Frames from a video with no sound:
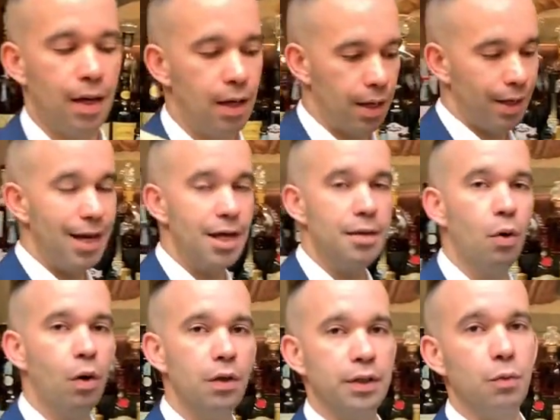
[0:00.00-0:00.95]

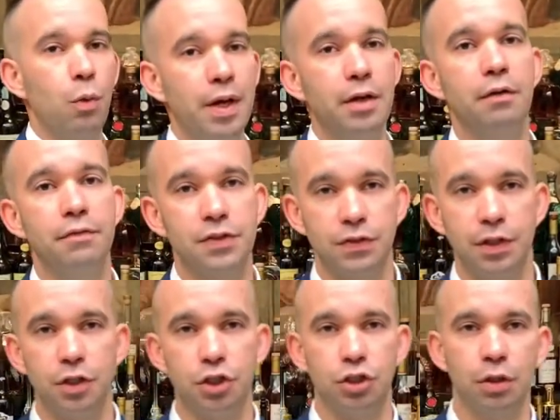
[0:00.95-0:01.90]
animal in way of
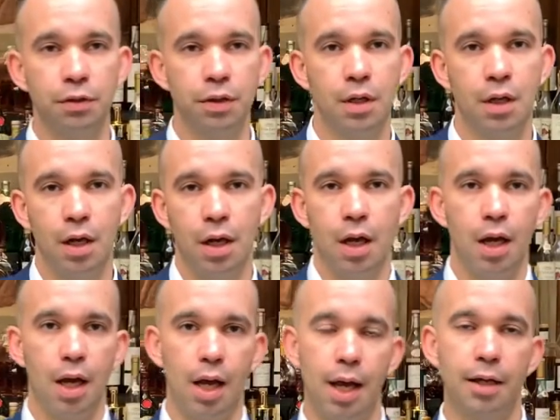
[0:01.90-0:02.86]
extinction,
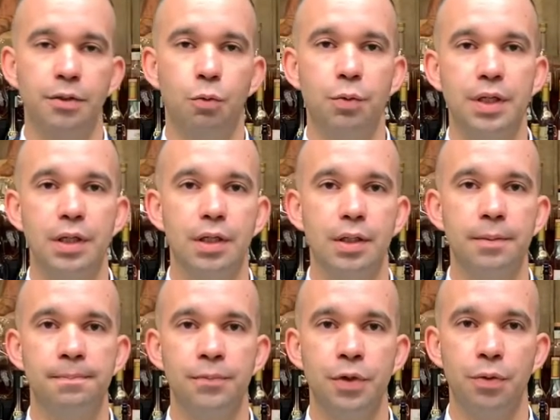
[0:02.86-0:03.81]
and we
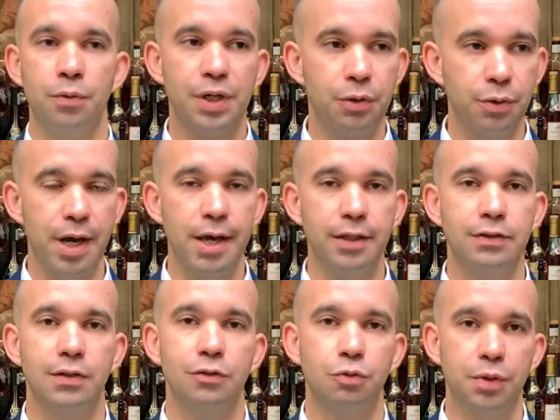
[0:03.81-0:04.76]
recreate
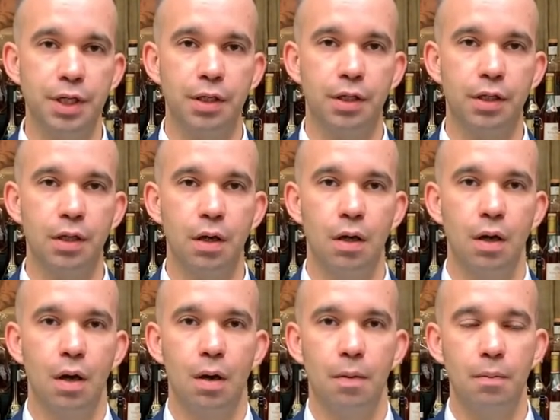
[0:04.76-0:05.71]
the drink
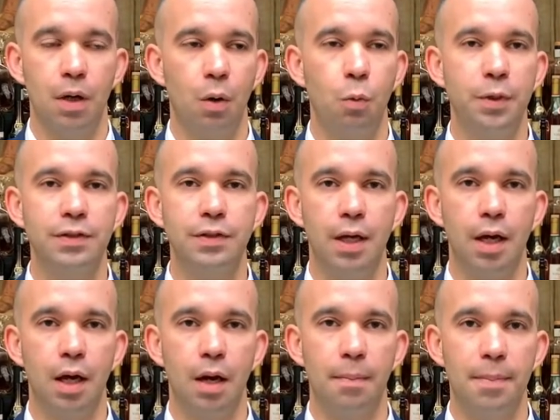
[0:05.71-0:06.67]
with
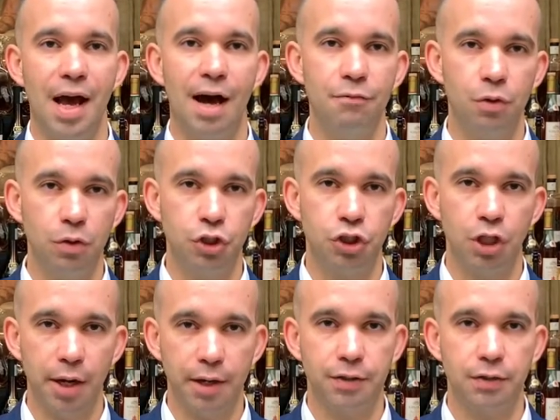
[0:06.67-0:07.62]
the behavioral
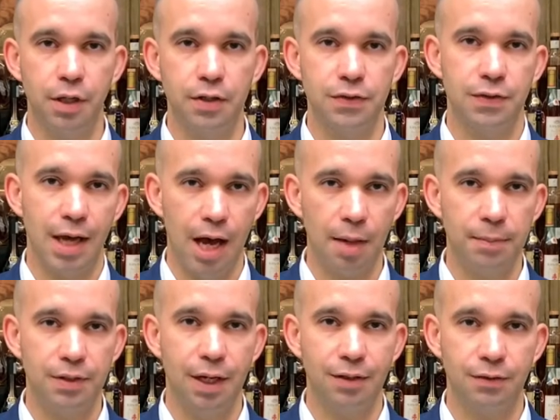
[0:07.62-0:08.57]
characters, the
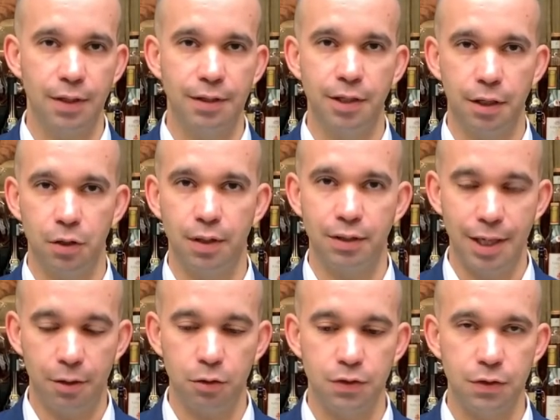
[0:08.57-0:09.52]
habitat, and the
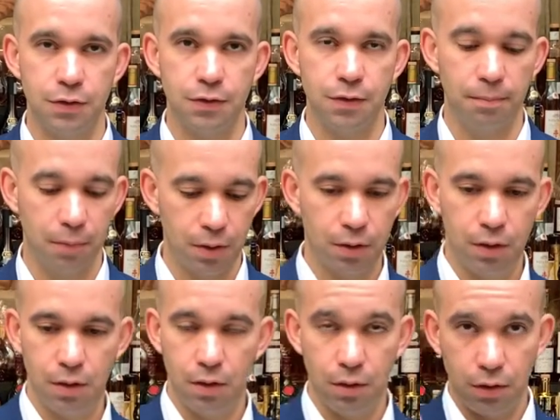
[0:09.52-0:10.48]
ecosystem.
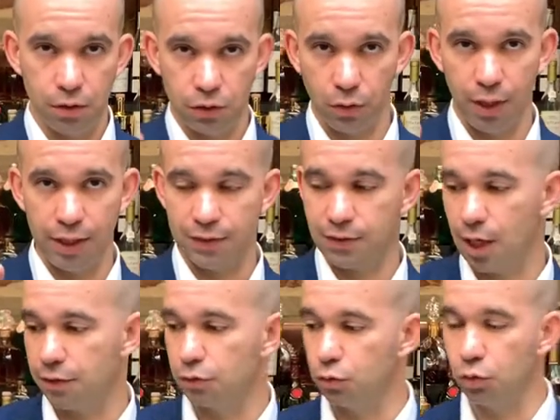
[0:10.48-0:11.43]
So let's
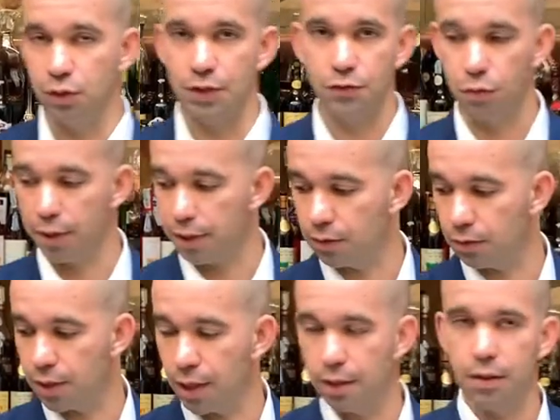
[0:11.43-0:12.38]
start to do this drink,
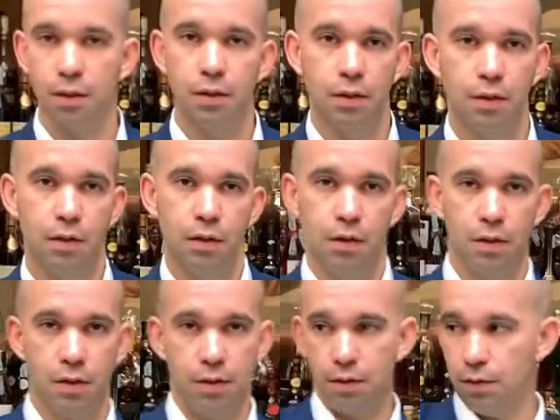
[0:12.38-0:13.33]
okay?
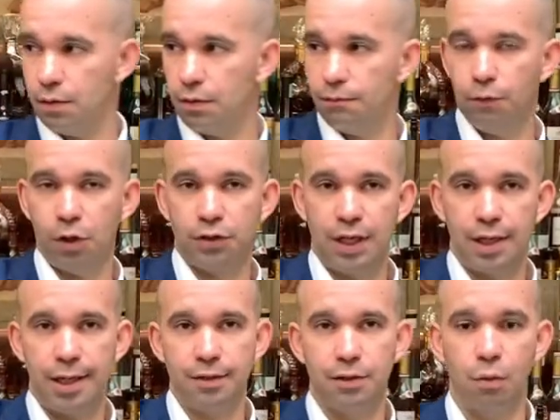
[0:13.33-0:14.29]
Vodka,
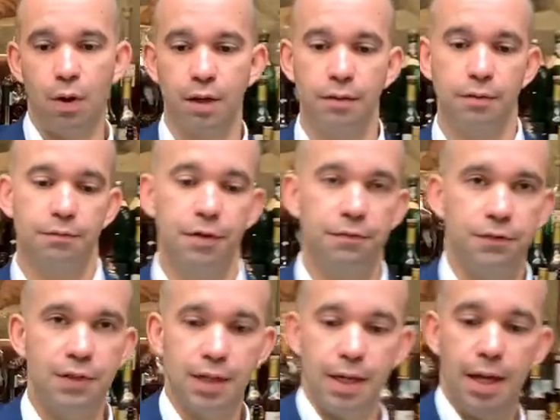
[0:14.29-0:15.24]
kettle one,
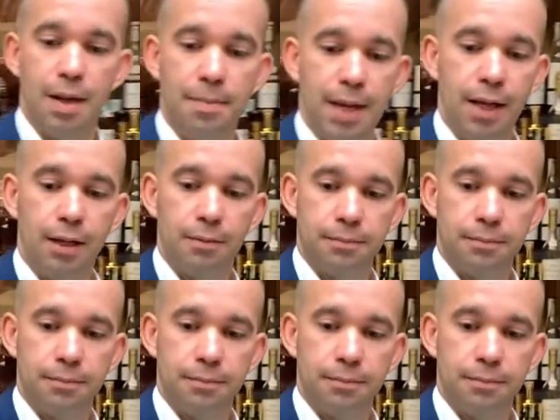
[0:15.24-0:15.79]
50 ml.